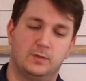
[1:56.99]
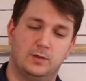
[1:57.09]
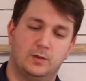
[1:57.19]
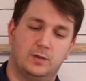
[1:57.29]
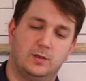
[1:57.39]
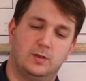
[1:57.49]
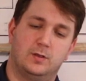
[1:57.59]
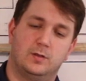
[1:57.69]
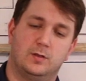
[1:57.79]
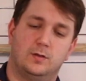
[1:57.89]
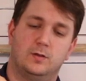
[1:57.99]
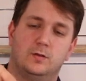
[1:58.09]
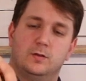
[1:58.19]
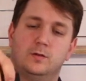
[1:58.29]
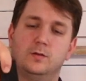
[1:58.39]

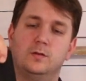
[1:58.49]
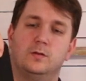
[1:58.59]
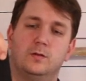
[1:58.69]
[no speech]